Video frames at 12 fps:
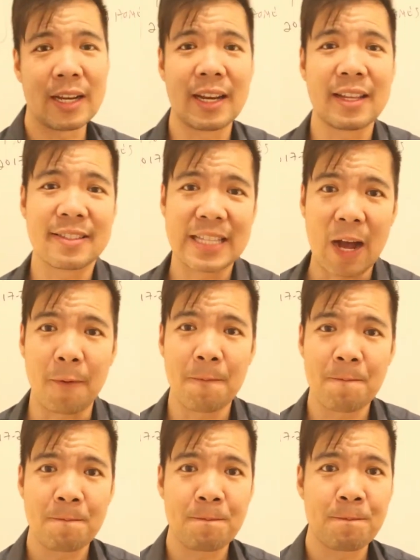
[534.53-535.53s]
it is
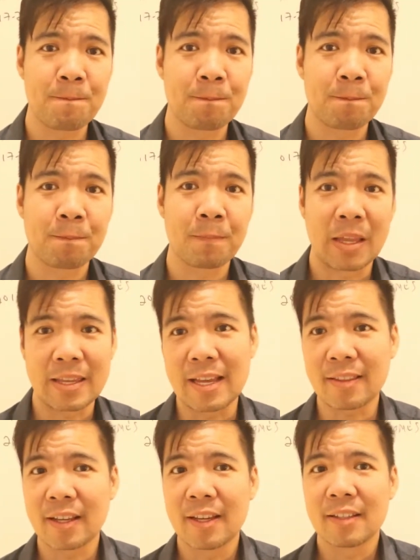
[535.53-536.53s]
now.
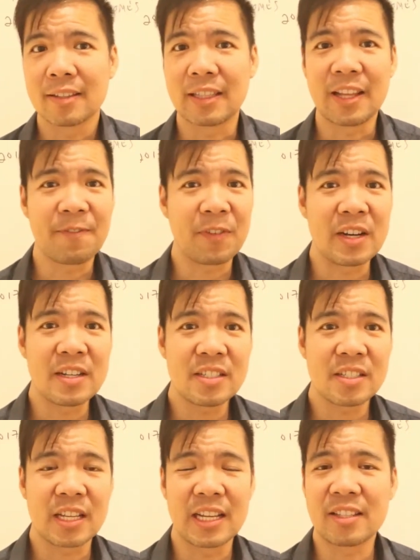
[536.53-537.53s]
Yet, the
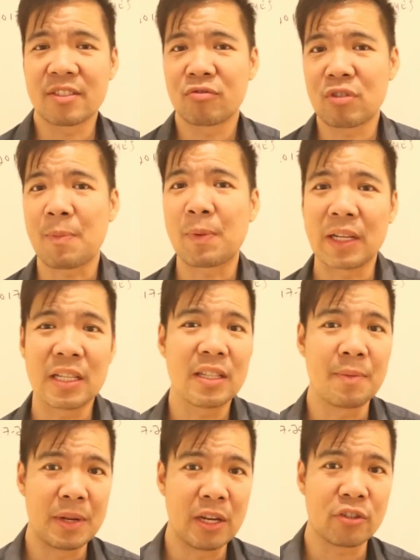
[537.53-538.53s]
difference is rapidly
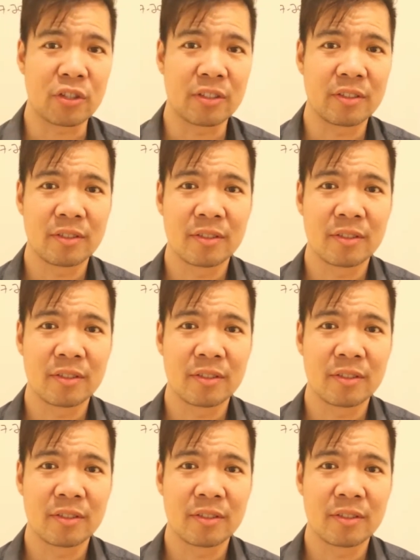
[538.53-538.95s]
diminishing.